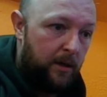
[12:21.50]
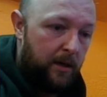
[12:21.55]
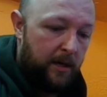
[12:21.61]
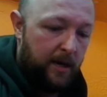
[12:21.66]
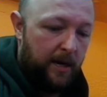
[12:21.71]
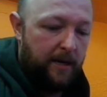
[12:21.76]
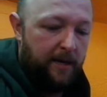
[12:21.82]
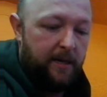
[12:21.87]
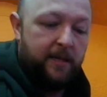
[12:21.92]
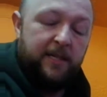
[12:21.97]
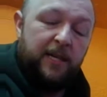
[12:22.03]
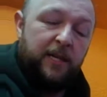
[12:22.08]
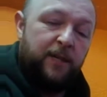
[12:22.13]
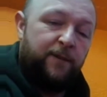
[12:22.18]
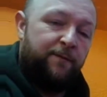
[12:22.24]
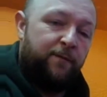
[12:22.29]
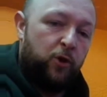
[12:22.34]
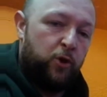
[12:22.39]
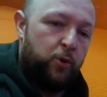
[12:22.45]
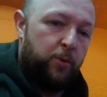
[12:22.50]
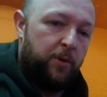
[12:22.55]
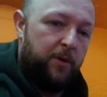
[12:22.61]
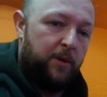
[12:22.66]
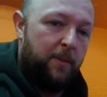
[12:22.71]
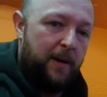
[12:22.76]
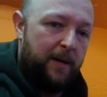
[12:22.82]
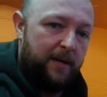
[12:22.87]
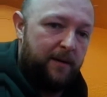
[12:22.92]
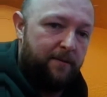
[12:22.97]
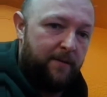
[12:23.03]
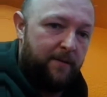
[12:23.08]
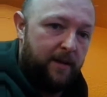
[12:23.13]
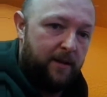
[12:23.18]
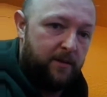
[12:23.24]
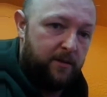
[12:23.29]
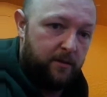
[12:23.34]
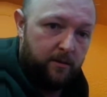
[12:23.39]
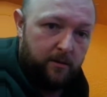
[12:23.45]
and it sits flush with the back of that,
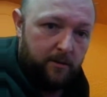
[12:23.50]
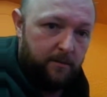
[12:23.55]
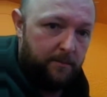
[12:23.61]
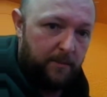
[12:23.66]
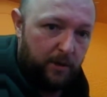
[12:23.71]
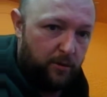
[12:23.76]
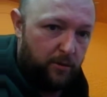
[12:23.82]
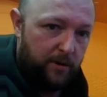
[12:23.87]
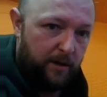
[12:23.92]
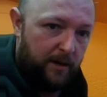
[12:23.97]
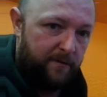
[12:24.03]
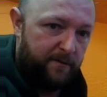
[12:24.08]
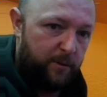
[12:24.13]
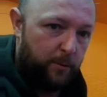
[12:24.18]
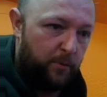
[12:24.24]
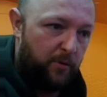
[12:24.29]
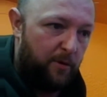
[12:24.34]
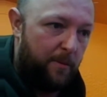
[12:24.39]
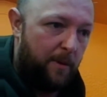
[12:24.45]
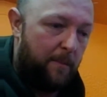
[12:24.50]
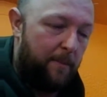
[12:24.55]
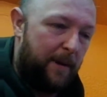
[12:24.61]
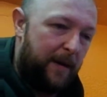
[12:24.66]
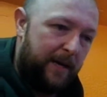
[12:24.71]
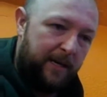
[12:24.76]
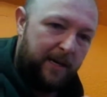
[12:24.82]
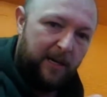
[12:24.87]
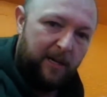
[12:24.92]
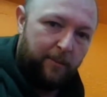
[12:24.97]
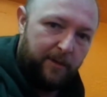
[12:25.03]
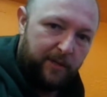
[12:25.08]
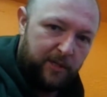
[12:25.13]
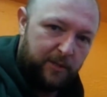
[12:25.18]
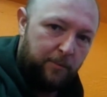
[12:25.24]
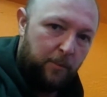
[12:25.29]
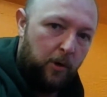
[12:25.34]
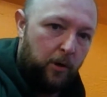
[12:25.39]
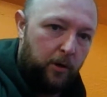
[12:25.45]
so you don't have to worry about making it a little bit
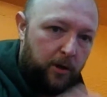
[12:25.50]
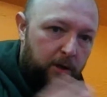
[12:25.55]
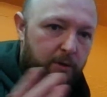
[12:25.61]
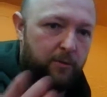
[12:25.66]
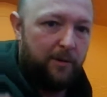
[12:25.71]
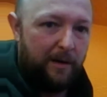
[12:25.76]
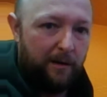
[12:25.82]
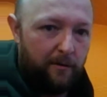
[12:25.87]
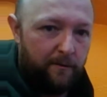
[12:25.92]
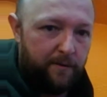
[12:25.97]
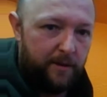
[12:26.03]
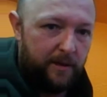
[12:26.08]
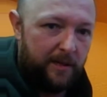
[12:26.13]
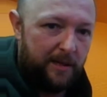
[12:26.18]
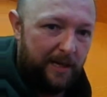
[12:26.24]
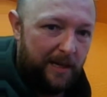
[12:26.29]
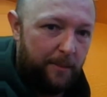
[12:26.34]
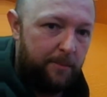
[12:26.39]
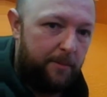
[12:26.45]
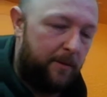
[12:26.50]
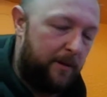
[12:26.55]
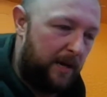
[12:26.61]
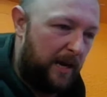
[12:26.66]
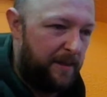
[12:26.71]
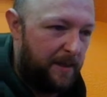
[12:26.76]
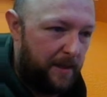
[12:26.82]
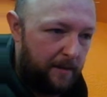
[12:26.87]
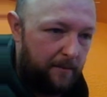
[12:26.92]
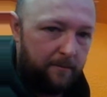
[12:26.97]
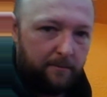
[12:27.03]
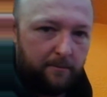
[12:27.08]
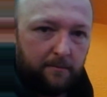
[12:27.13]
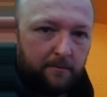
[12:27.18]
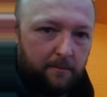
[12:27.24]
smaller to allow for the clip and then